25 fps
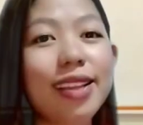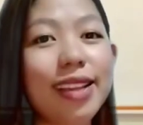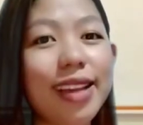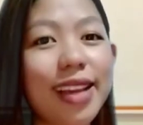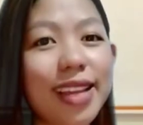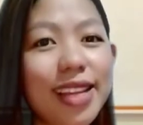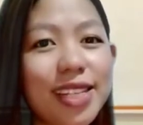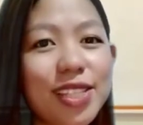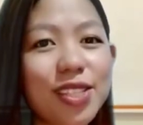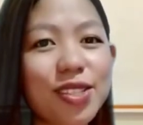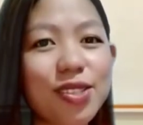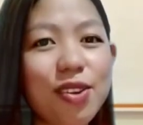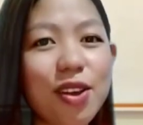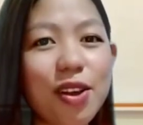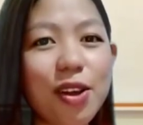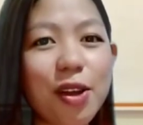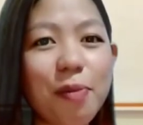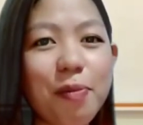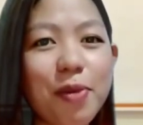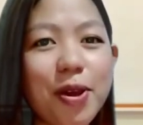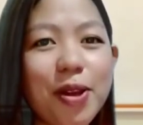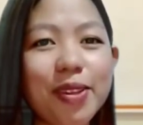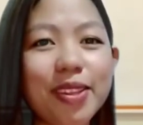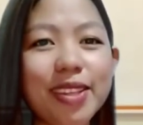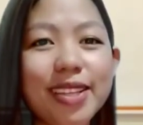Let us talk
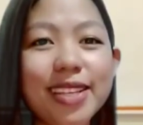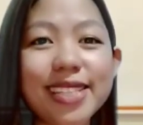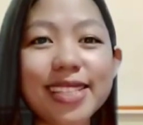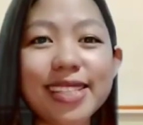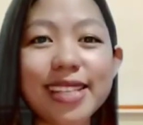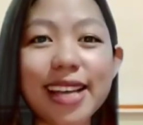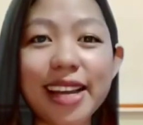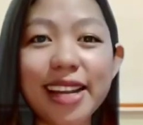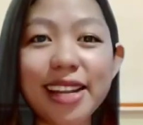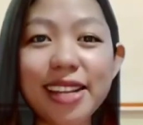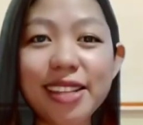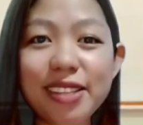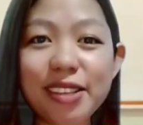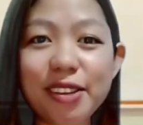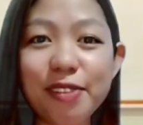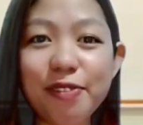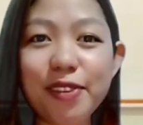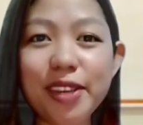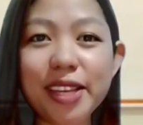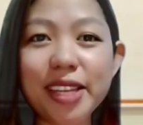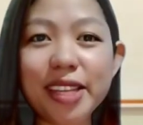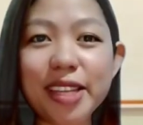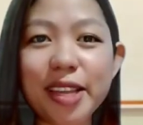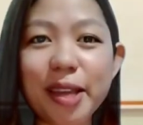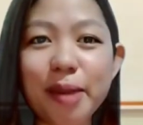about the
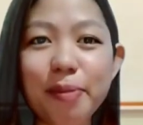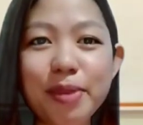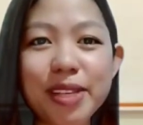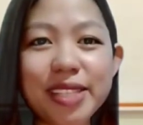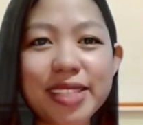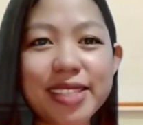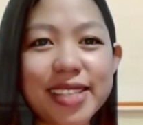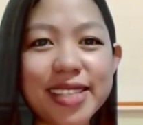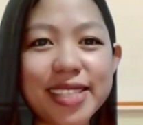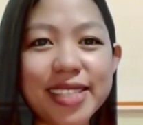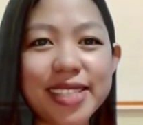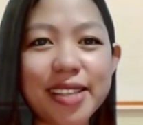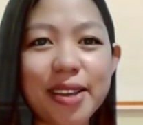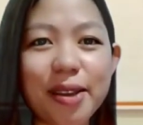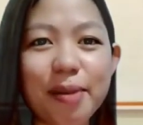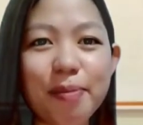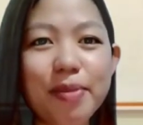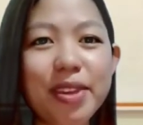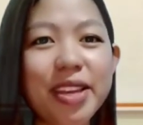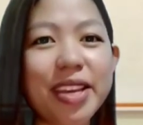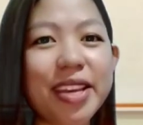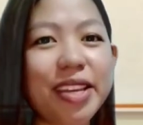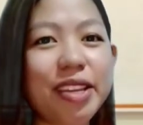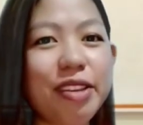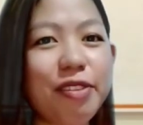scientific naming
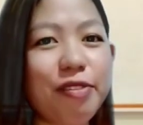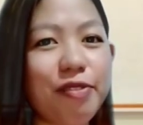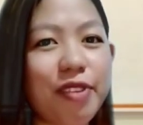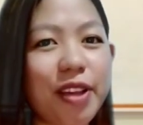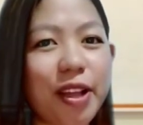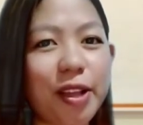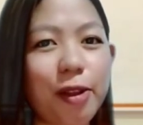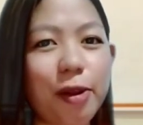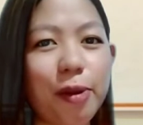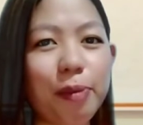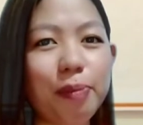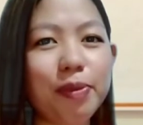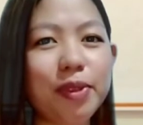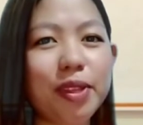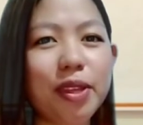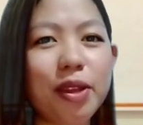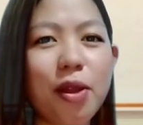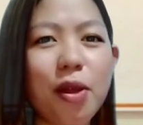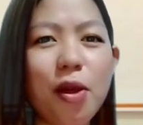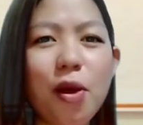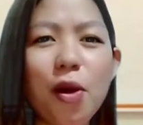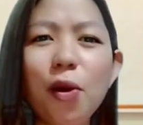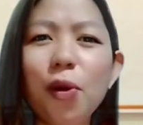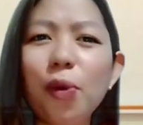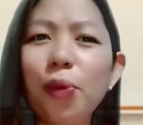system he developed.
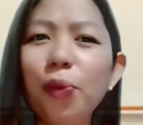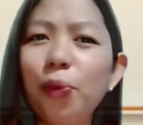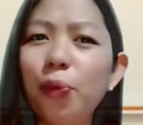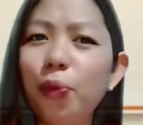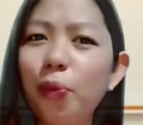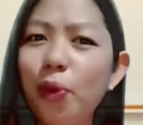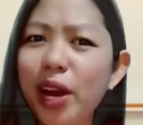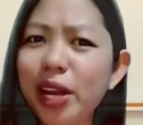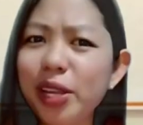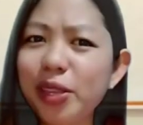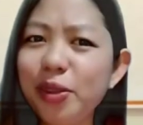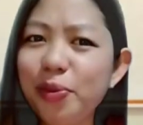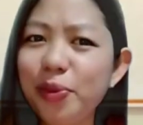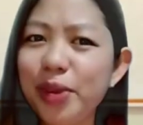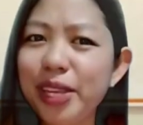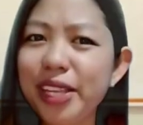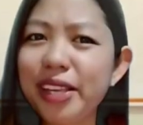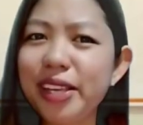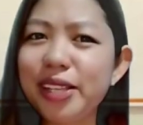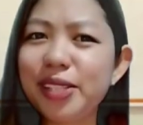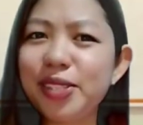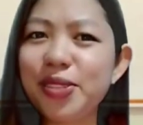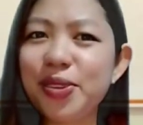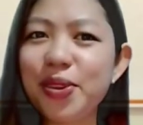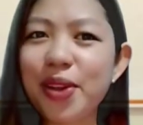Why do we
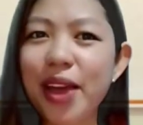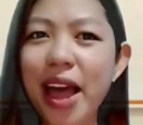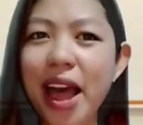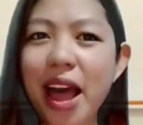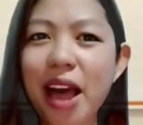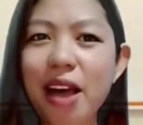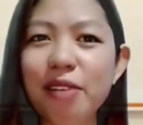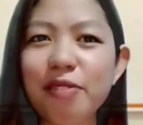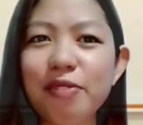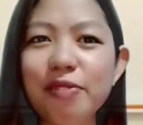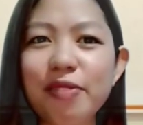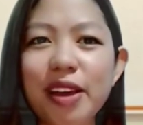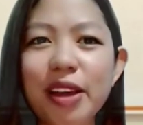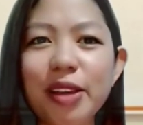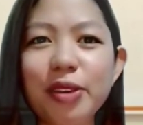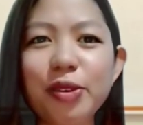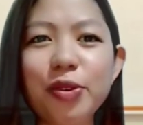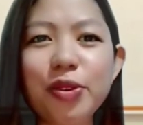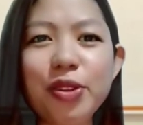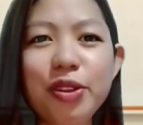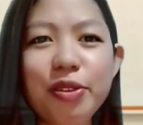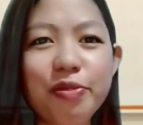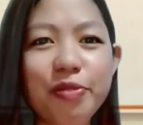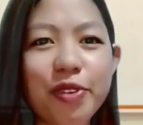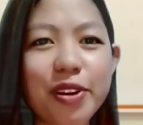need to have a
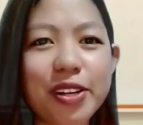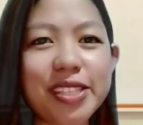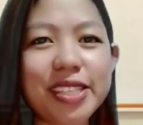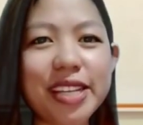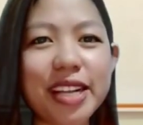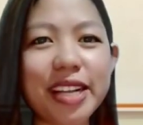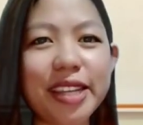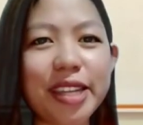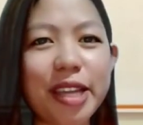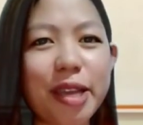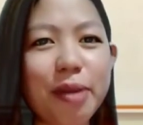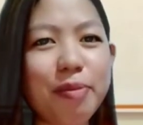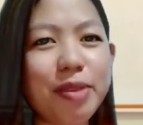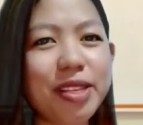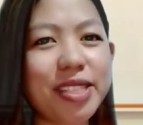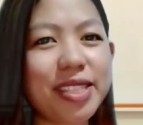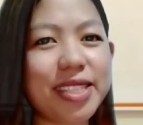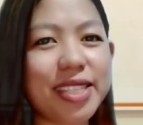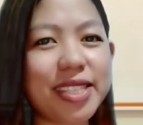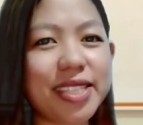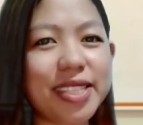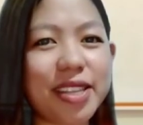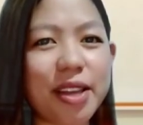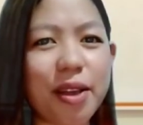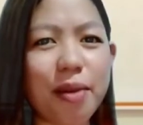universal naming
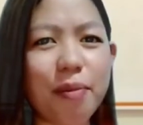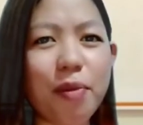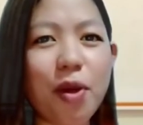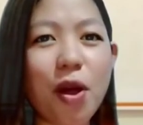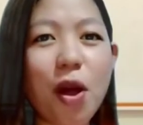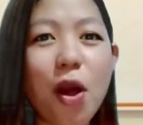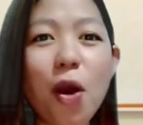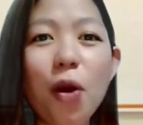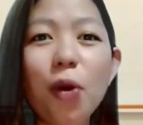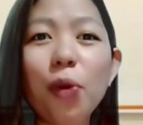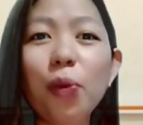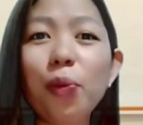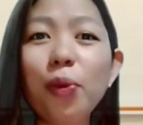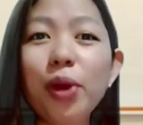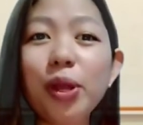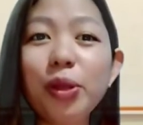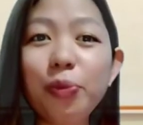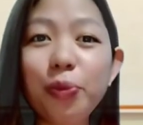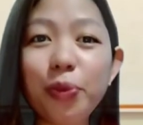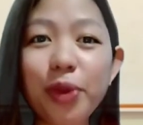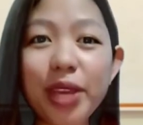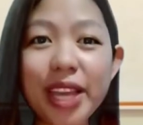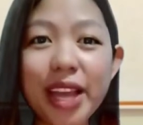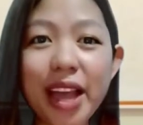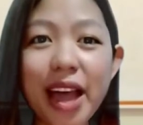system
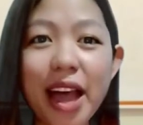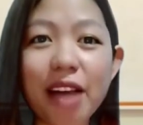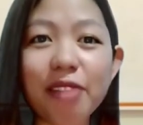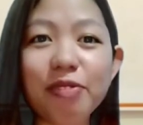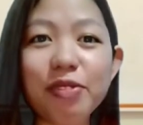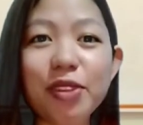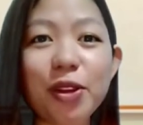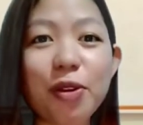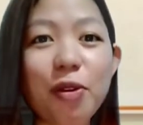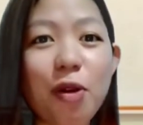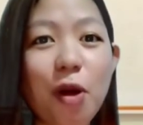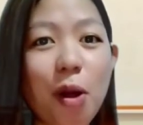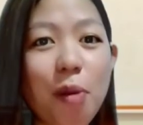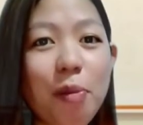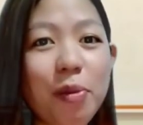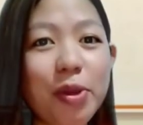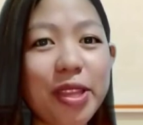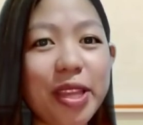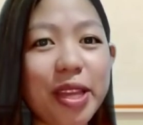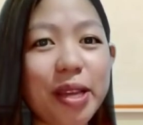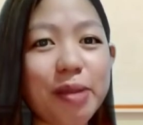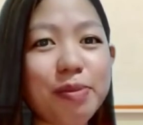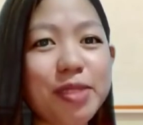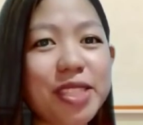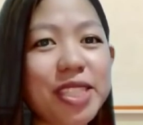when we have the
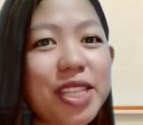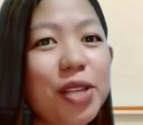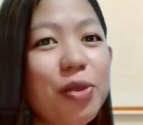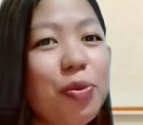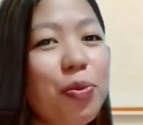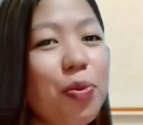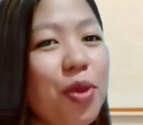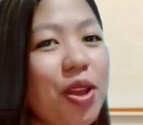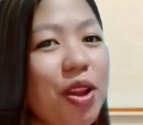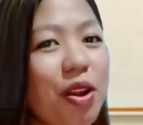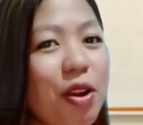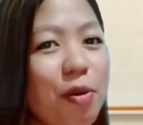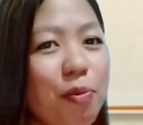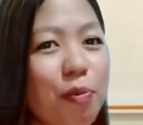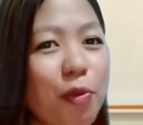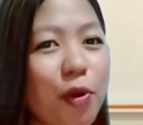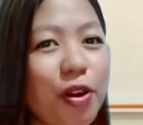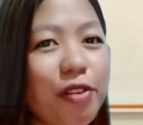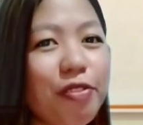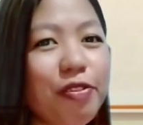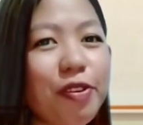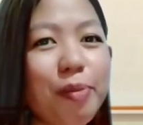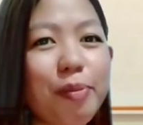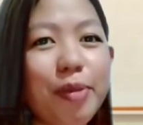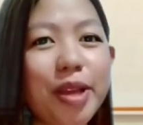common names that we are
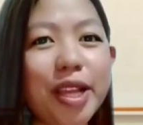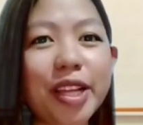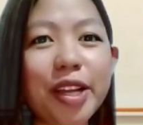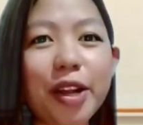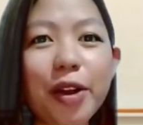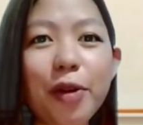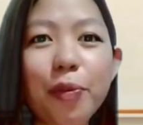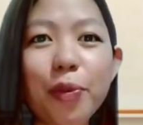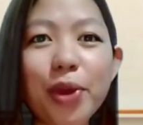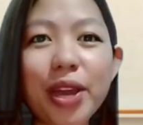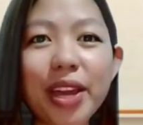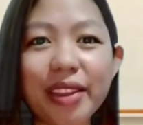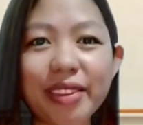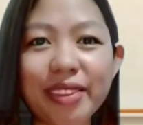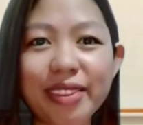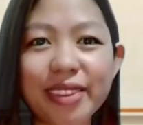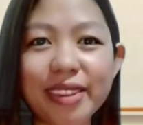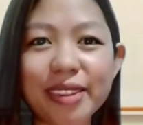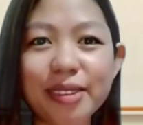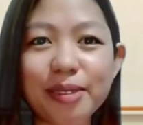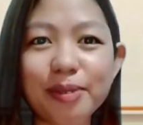more familiar with?